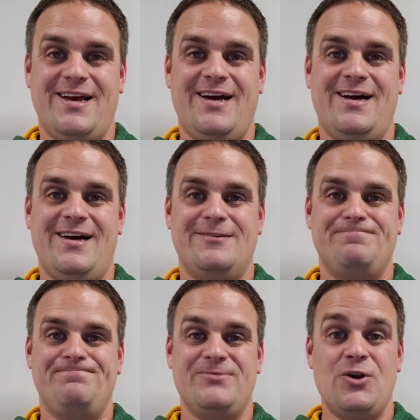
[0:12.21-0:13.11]

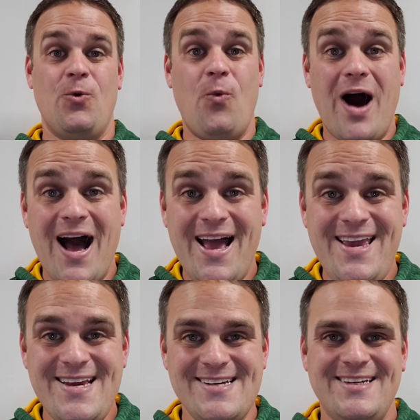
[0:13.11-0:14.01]
Um, you know
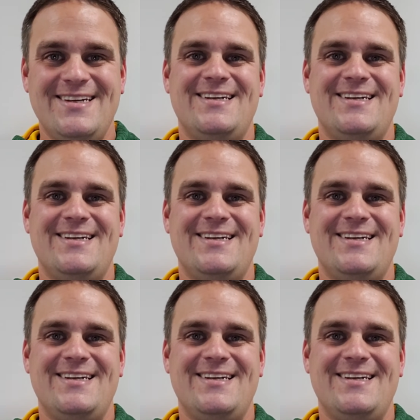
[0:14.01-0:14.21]
why?